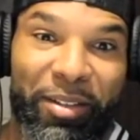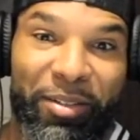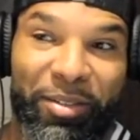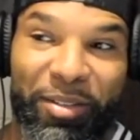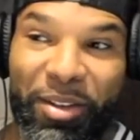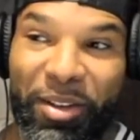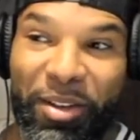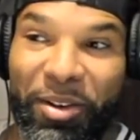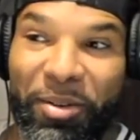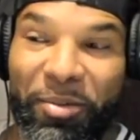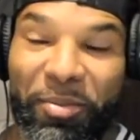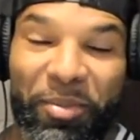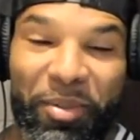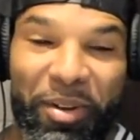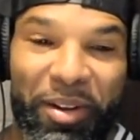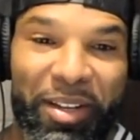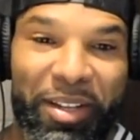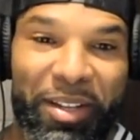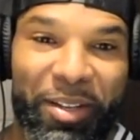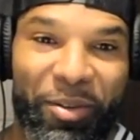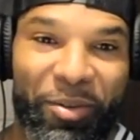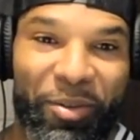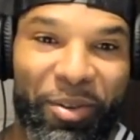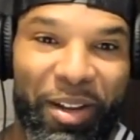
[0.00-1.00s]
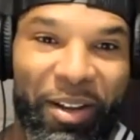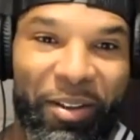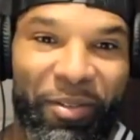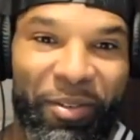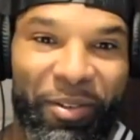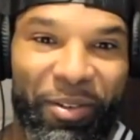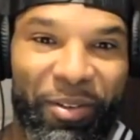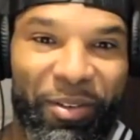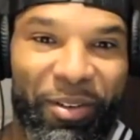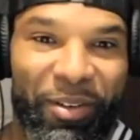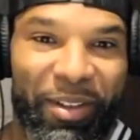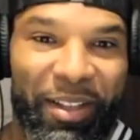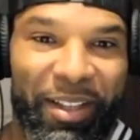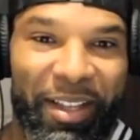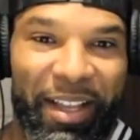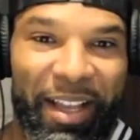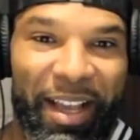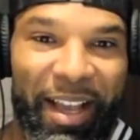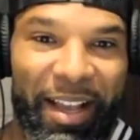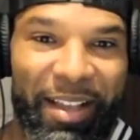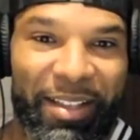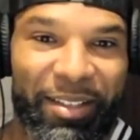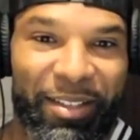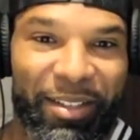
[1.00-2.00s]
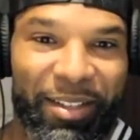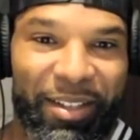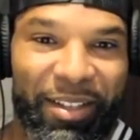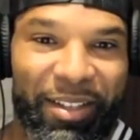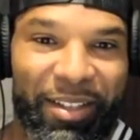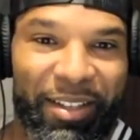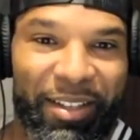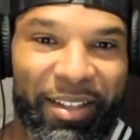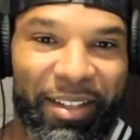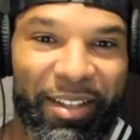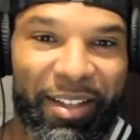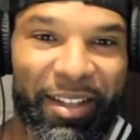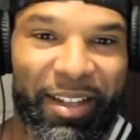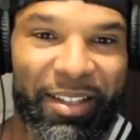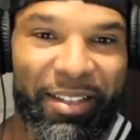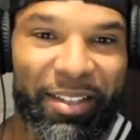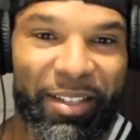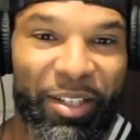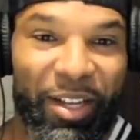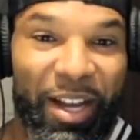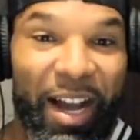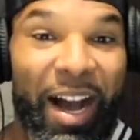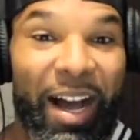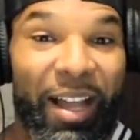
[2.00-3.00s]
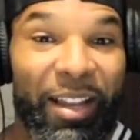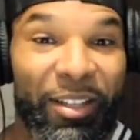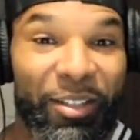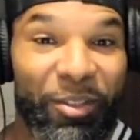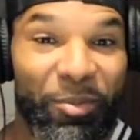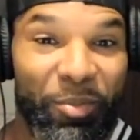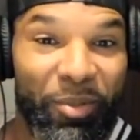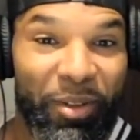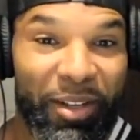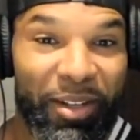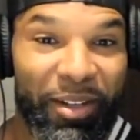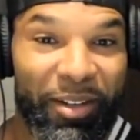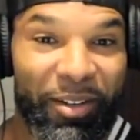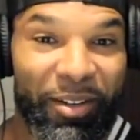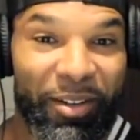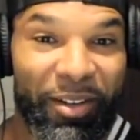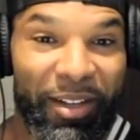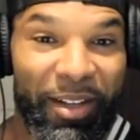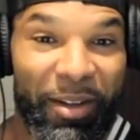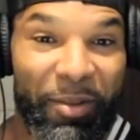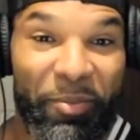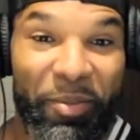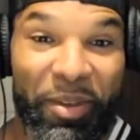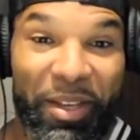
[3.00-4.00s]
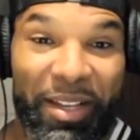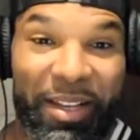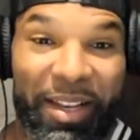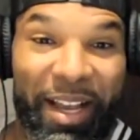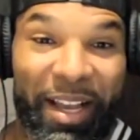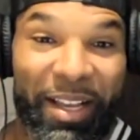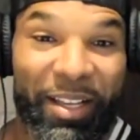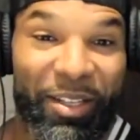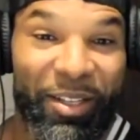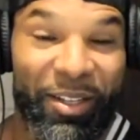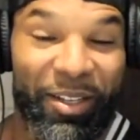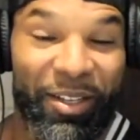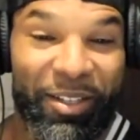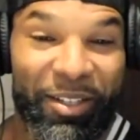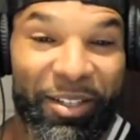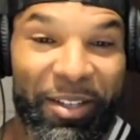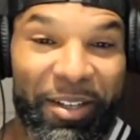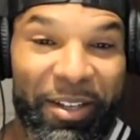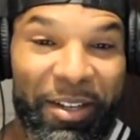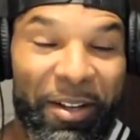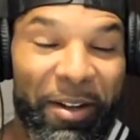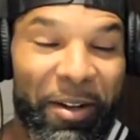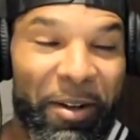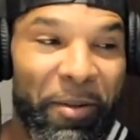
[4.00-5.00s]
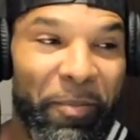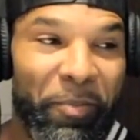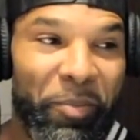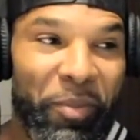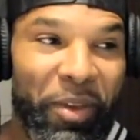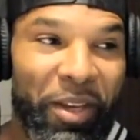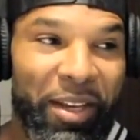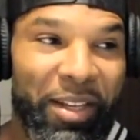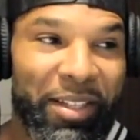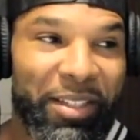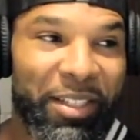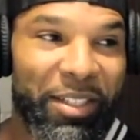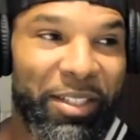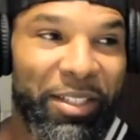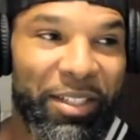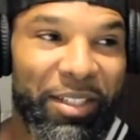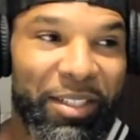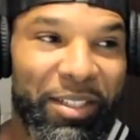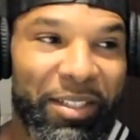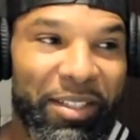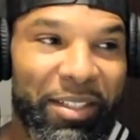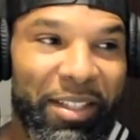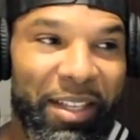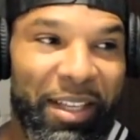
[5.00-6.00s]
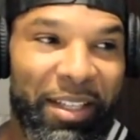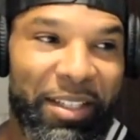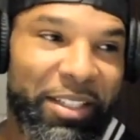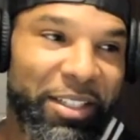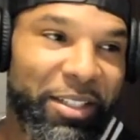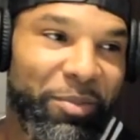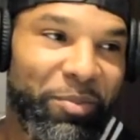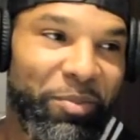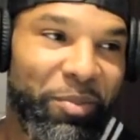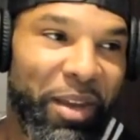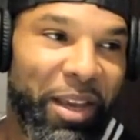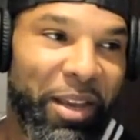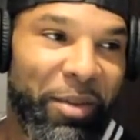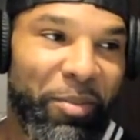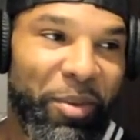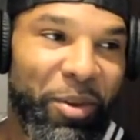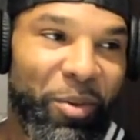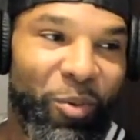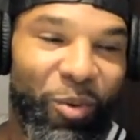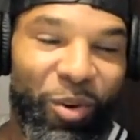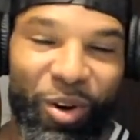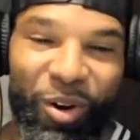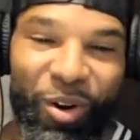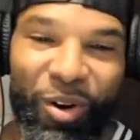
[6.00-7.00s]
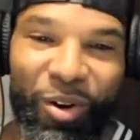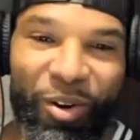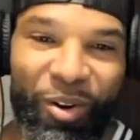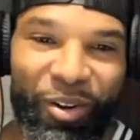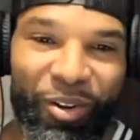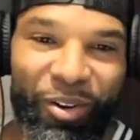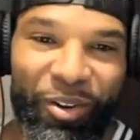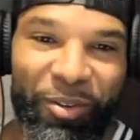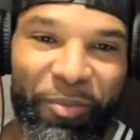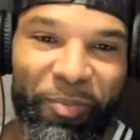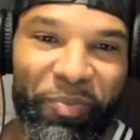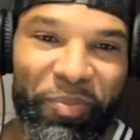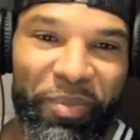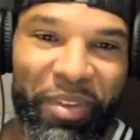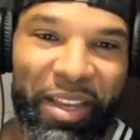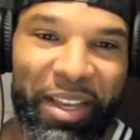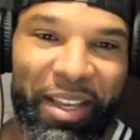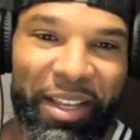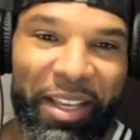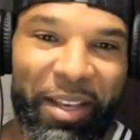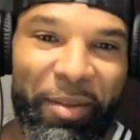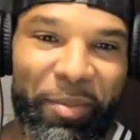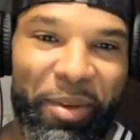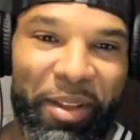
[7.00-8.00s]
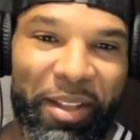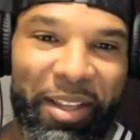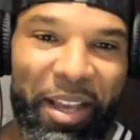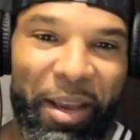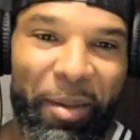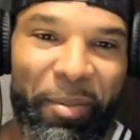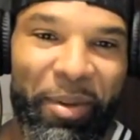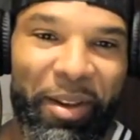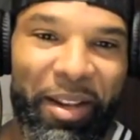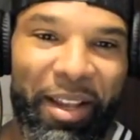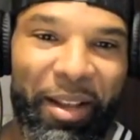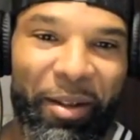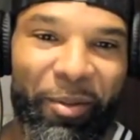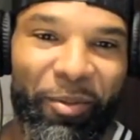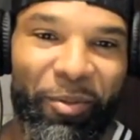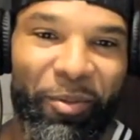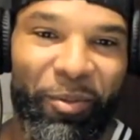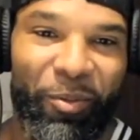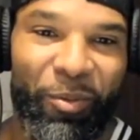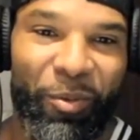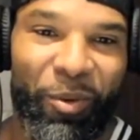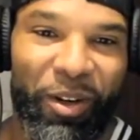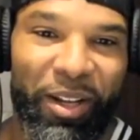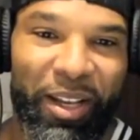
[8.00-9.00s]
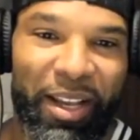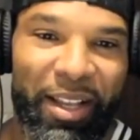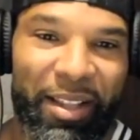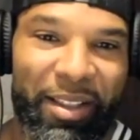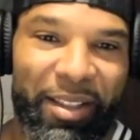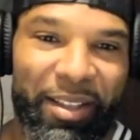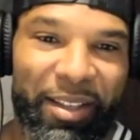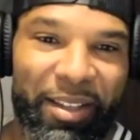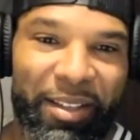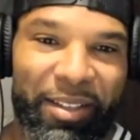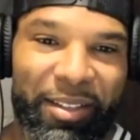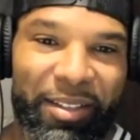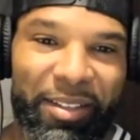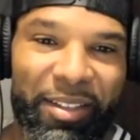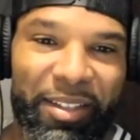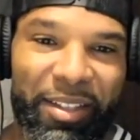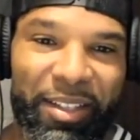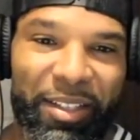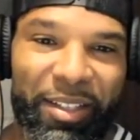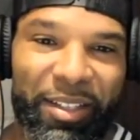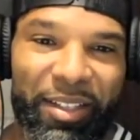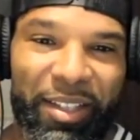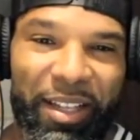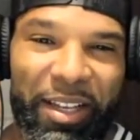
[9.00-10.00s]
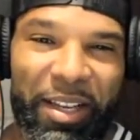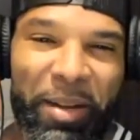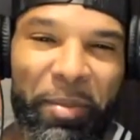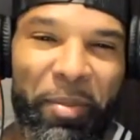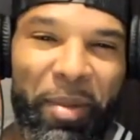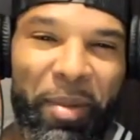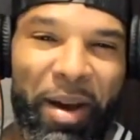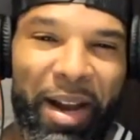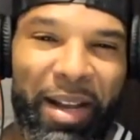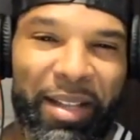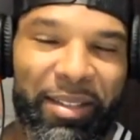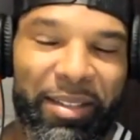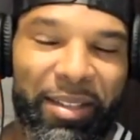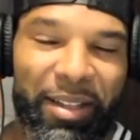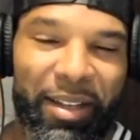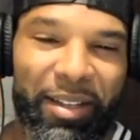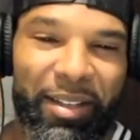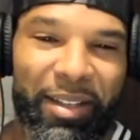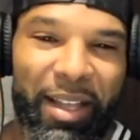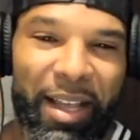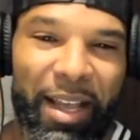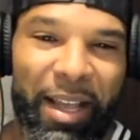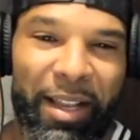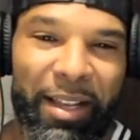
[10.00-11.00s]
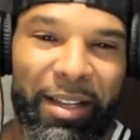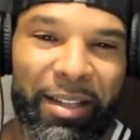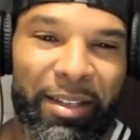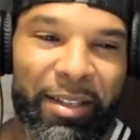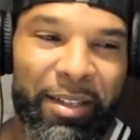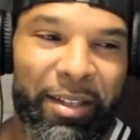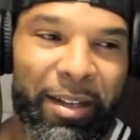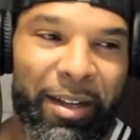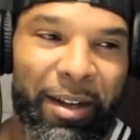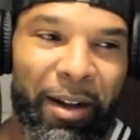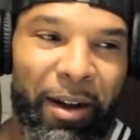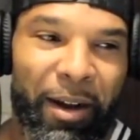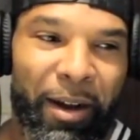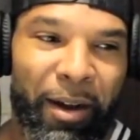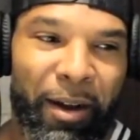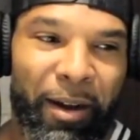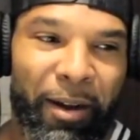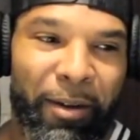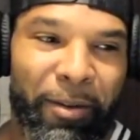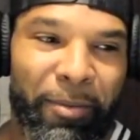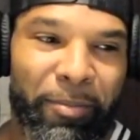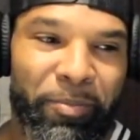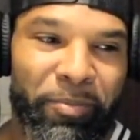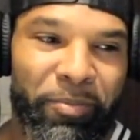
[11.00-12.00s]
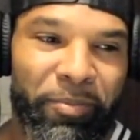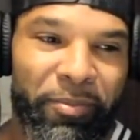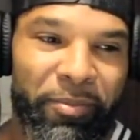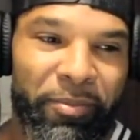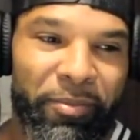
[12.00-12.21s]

a ton of money or whatever as a college player and being that young, because it just made me work harder and gave me that work ethic and the mindset that um,